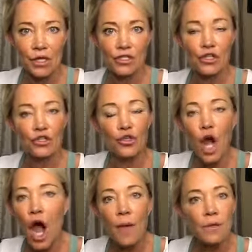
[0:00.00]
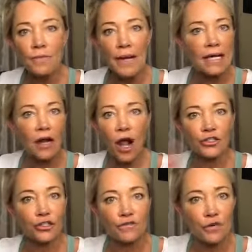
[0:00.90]
So you compliment it
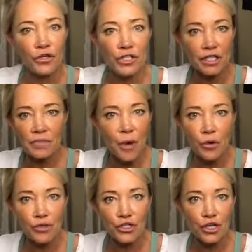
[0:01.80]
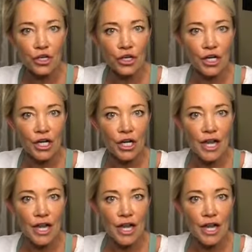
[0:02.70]
on your first exposure.